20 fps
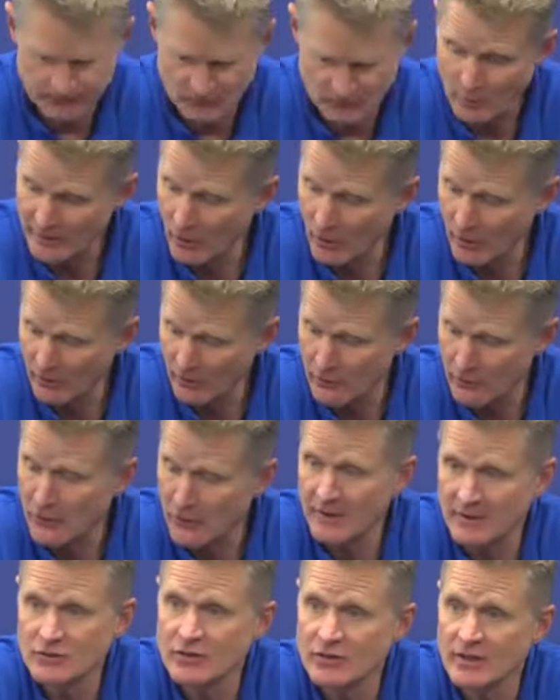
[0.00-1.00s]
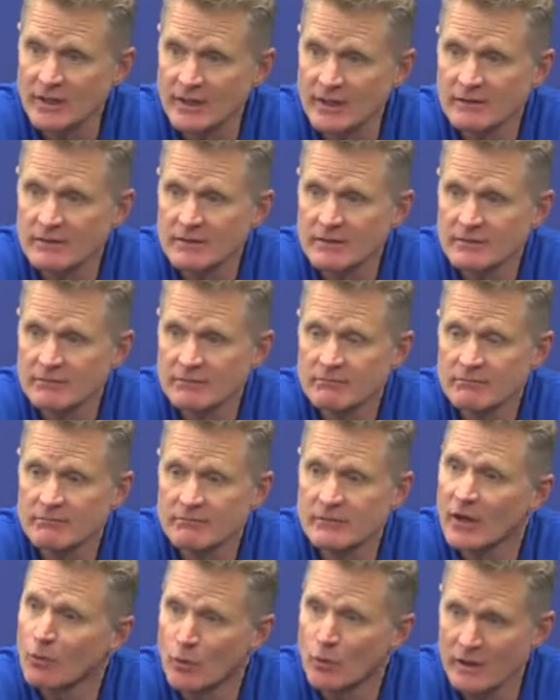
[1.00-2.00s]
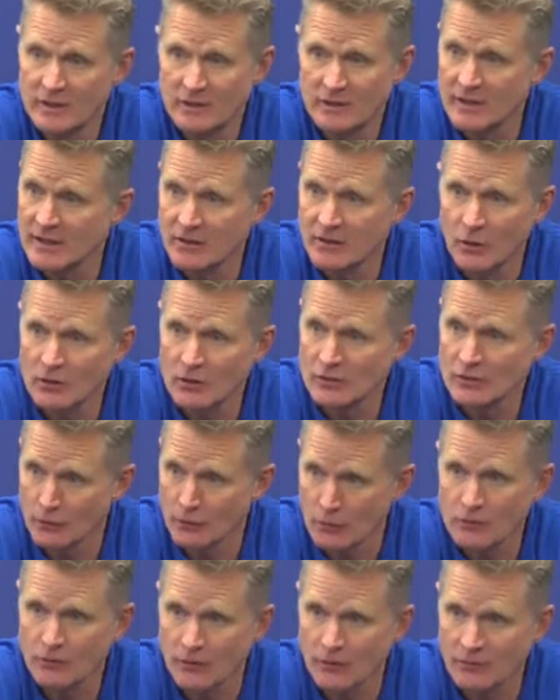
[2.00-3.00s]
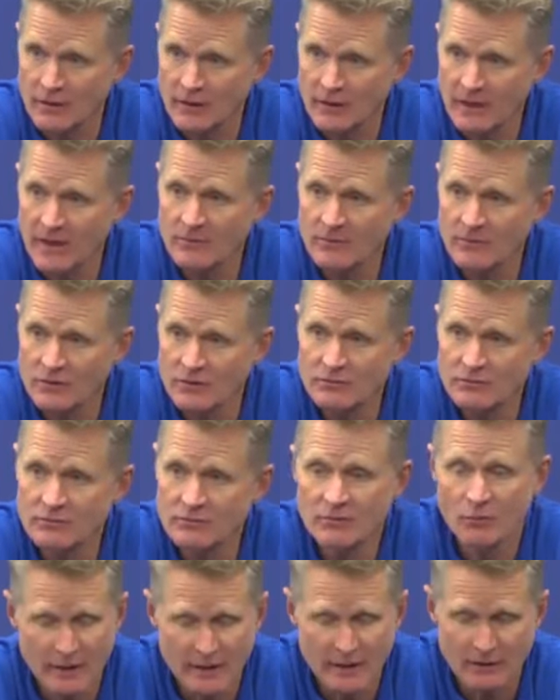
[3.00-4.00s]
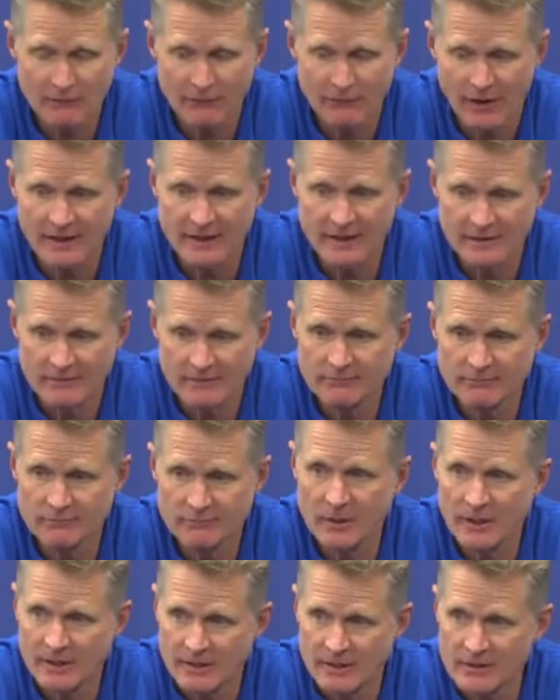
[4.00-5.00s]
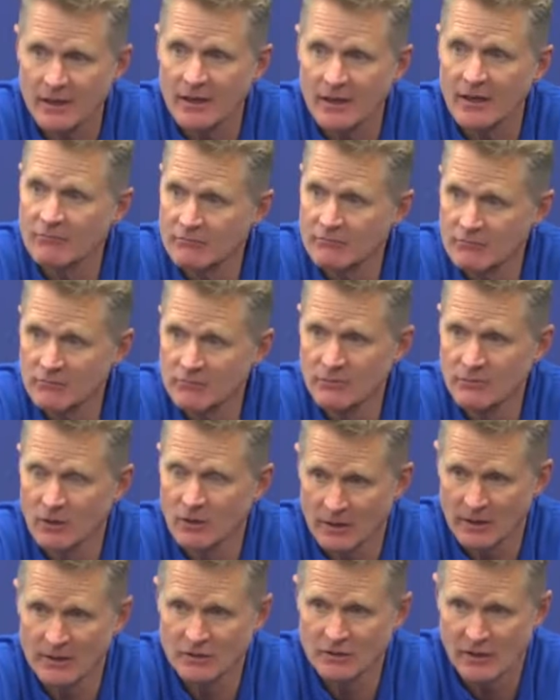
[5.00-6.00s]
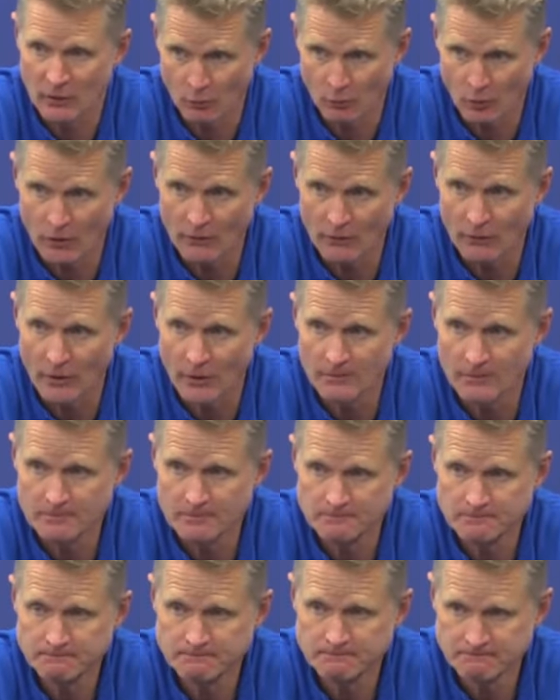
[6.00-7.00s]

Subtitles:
doing all the things that we did those first 50 games. We can find it, but our guys got to work for it.